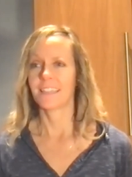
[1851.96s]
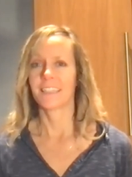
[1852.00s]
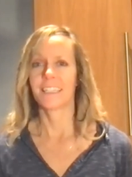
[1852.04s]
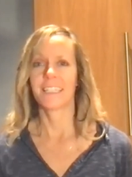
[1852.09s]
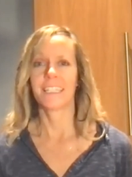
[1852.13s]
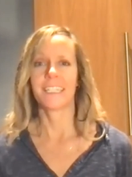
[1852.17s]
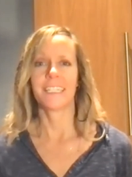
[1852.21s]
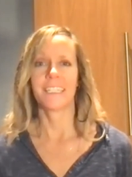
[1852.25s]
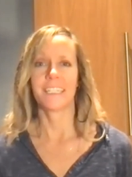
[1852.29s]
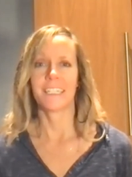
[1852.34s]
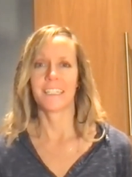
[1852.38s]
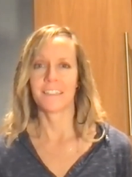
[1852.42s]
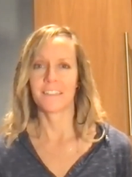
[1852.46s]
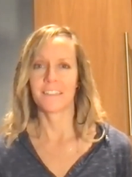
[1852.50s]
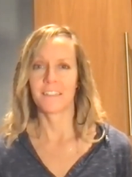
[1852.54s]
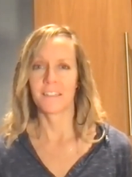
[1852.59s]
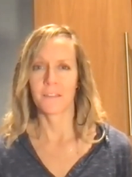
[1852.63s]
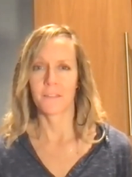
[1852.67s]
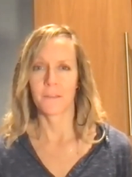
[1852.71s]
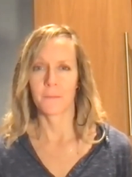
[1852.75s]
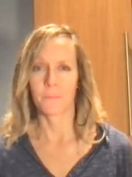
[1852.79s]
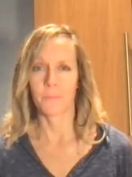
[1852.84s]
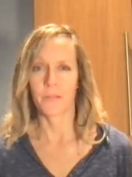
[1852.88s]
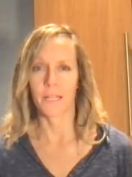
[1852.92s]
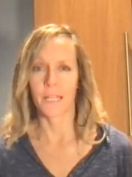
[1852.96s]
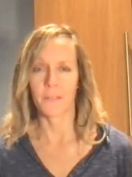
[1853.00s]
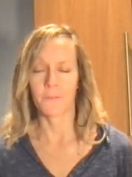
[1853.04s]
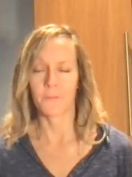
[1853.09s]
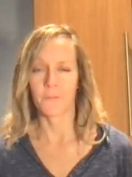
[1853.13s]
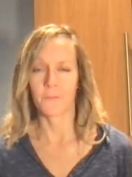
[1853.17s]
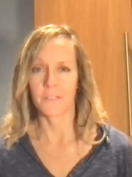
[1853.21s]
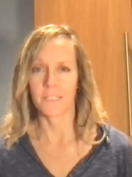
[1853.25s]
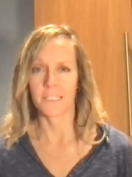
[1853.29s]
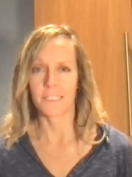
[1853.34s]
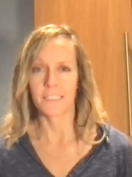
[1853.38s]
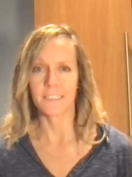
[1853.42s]
lean into the
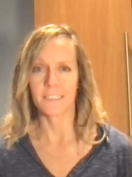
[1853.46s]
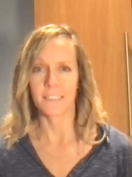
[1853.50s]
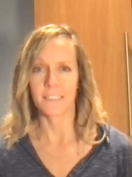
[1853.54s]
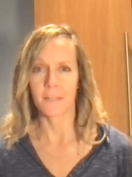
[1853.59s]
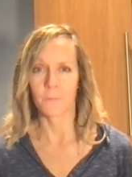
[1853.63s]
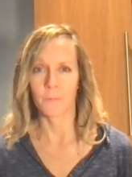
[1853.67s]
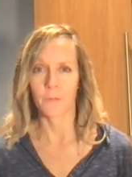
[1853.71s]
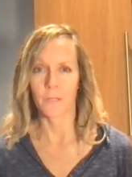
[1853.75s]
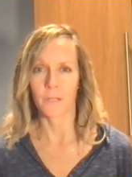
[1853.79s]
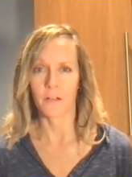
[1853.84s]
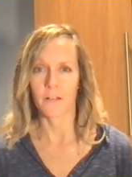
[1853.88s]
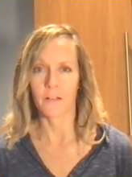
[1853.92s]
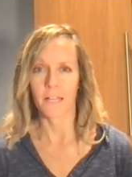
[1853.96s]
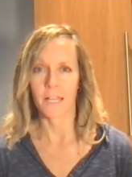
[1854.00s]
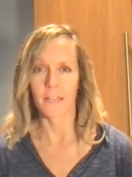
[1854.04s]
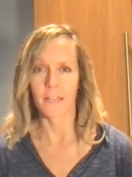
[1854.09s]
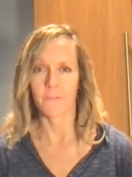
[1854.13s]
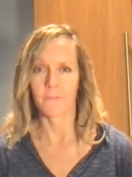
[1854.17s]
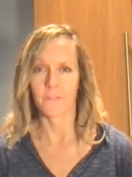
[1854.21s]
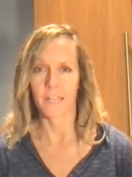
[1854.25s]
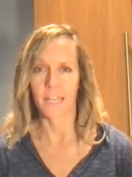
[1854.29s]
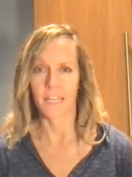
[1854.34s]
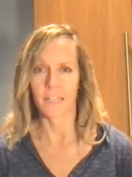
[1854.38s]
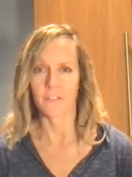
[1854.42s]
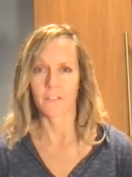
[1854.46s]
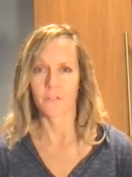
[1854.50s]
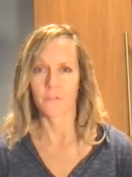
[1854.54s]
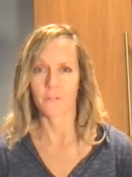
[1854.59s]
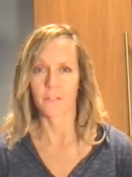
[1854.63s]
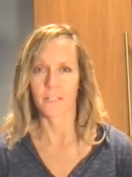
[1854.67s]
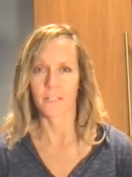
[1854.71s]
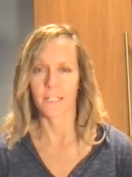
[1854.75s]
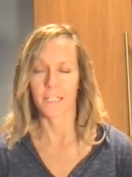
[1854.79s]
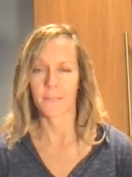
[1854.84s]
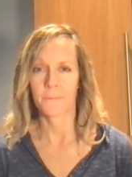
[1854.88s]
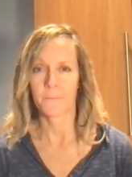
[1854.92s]
playfulness that we all have
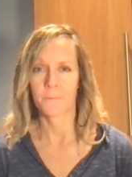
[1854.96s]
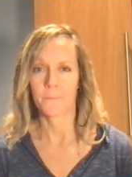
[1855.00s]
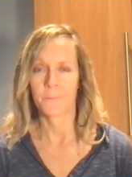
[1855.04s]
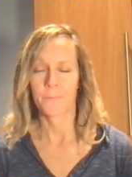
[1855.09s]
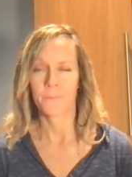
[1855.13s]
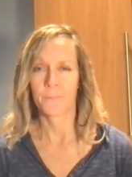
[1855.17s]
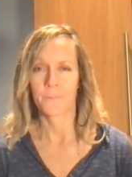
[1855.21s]
naturally.